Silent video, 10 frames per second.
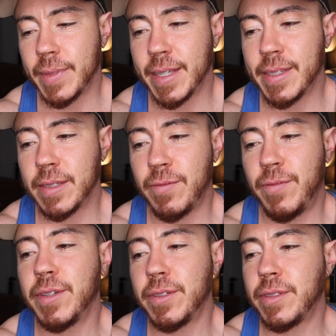Because it
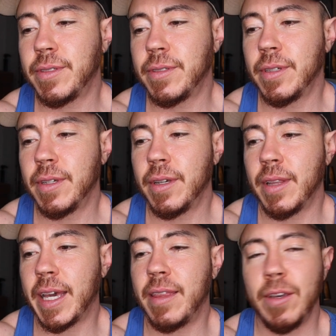feels
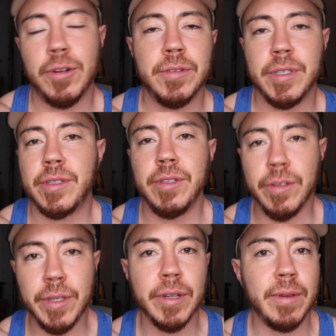like the oldest
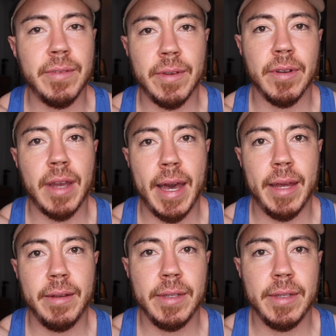new year we've ever had.